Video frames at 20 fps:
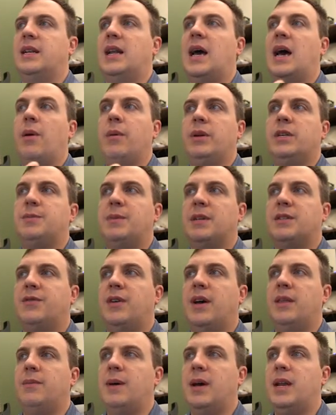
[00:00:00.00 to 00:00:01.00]
in how we
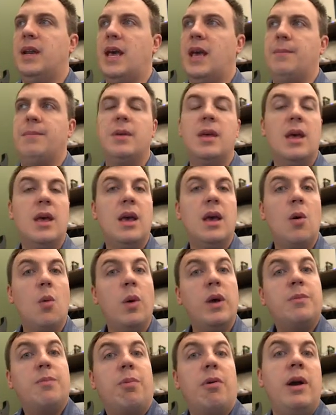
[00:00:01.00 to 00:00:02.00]
specify it by name.
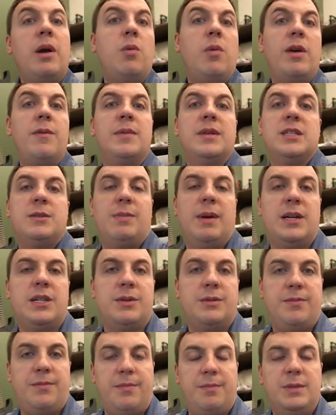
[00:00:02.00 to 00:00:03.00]
With print, we've been spec
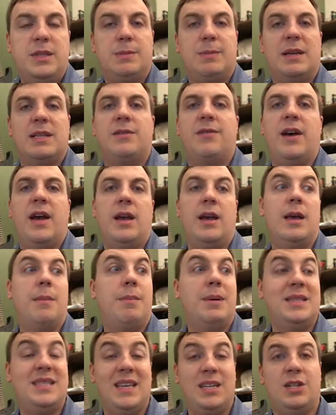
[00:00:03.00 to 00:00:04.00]
specifying
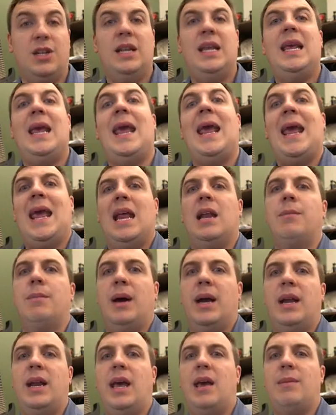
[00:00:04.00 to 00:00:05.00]
it positionally and
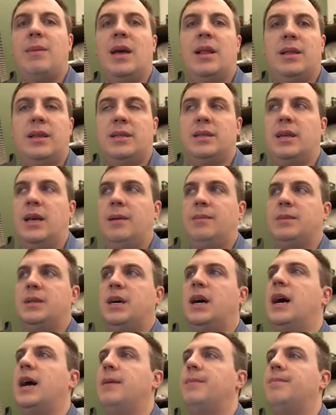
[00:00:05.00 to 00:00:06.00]
by name at the same
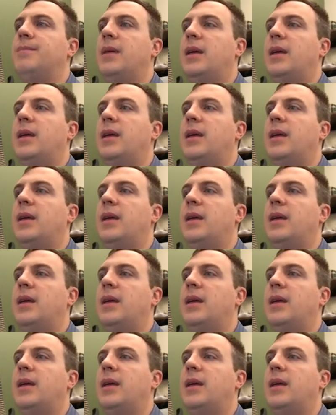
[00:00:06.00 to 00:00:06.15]
time.